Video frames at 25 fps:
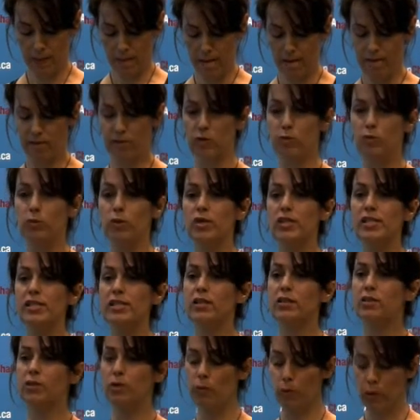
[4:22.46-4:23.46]
For
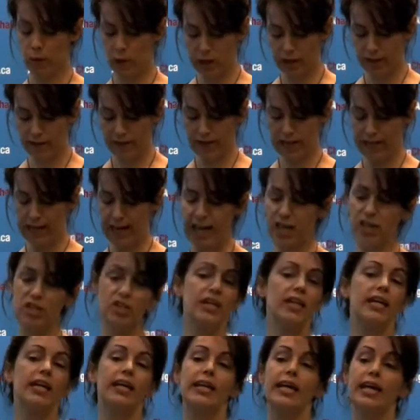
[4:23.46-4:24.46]
WUSC, the work of engaging
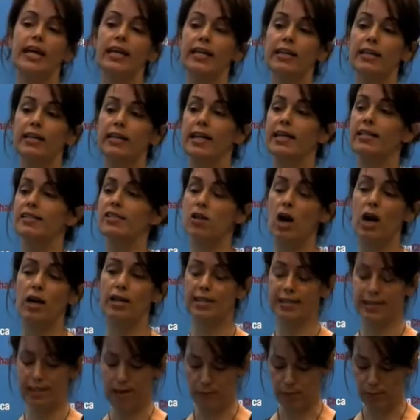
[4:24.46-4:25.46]
Canadians is not
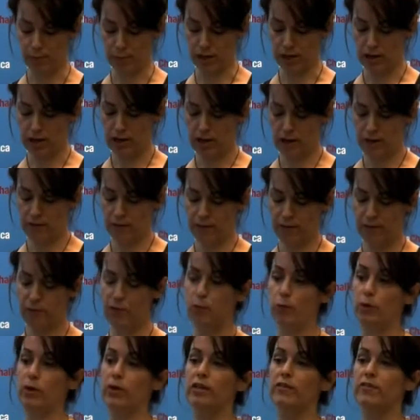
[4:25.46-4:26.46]
separate from the
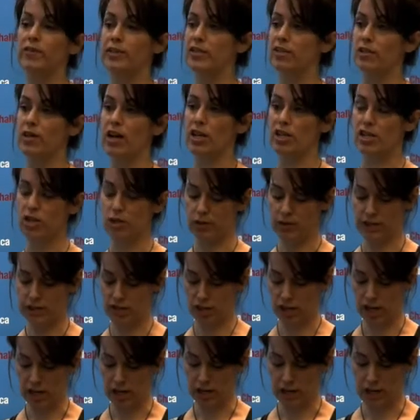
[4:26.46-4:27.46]
work of international
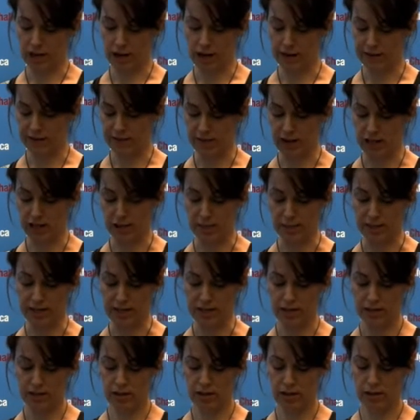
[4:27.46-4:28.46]

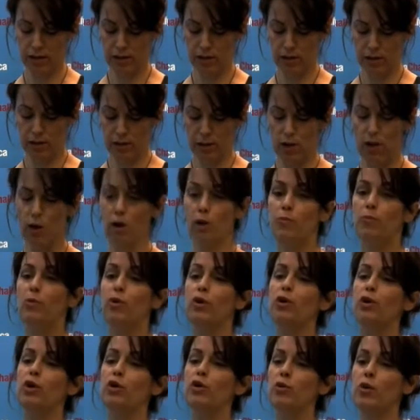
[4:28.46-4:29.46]
development. Pour
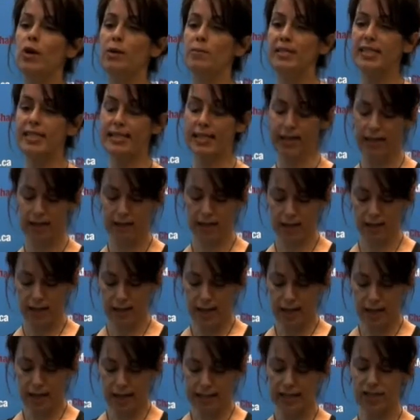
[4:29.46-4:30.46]
le EUMC,
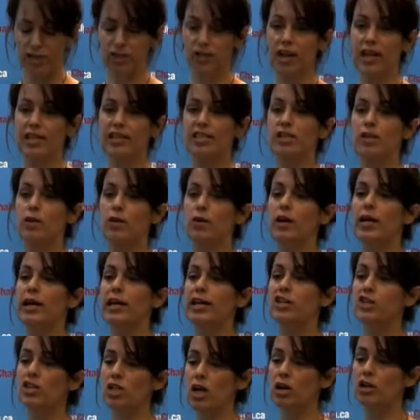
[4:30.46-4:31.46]
l'éducation et
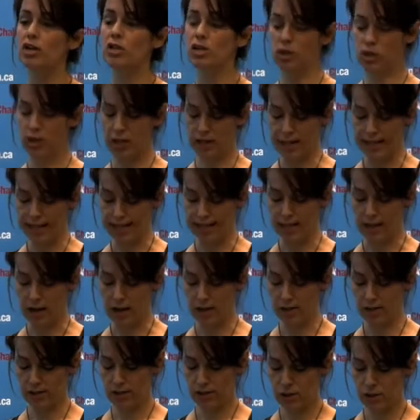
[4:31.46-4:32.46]
l'échange de
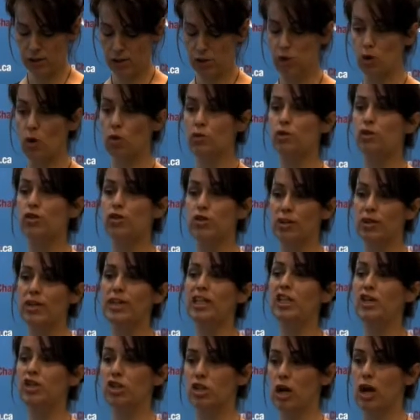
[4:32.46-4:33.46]
connaissances sont ce
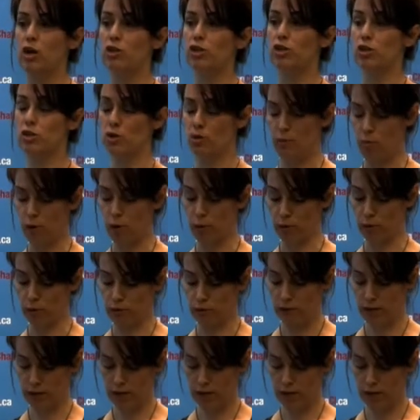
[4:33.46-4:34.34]
qui change le monde.